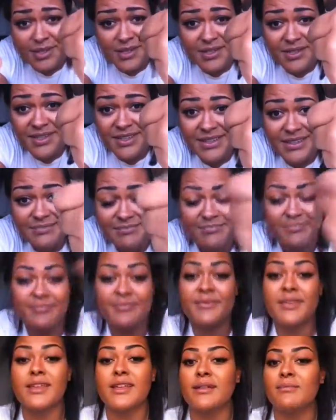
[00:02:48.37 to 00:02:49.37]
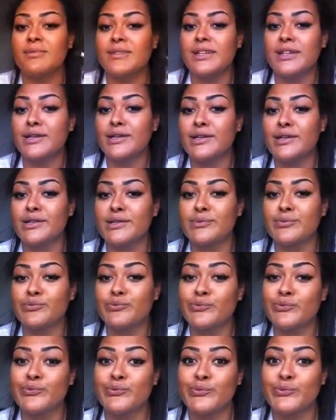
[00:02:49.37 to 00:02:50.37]
but it comes out good.
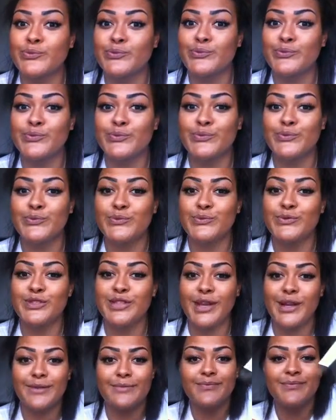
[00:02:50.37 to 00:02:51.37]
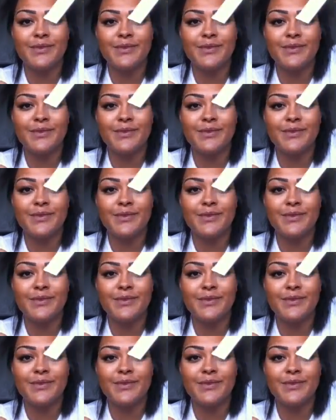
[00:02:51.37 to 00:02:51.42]
So.